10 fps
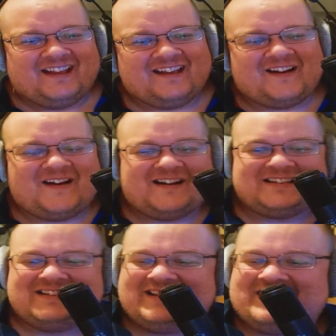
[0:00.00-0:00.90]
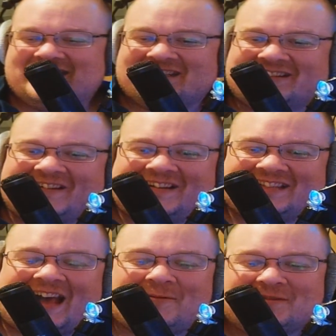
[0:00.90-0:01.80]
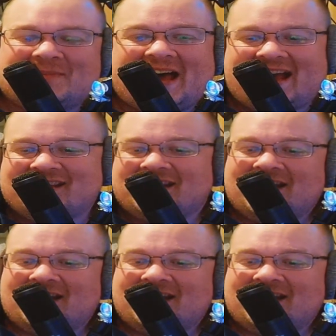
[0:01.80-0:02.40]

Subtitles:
Oh Jesus Christ, that was bad.